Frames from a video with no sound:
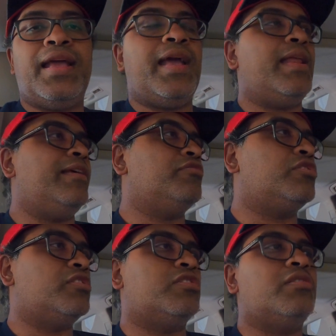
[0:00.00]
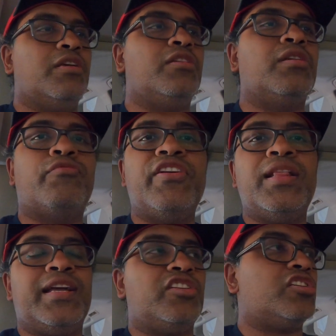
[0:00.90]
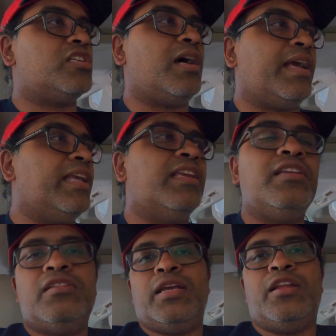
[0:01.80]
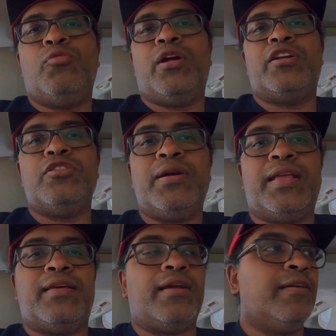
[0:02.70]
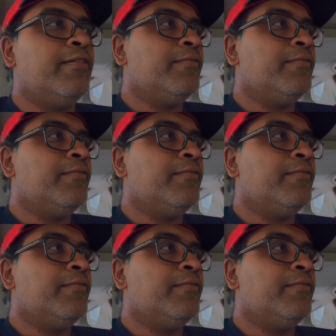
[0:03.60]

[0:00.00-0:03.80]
and it was the VLine just stuck. It didn't want to do anything,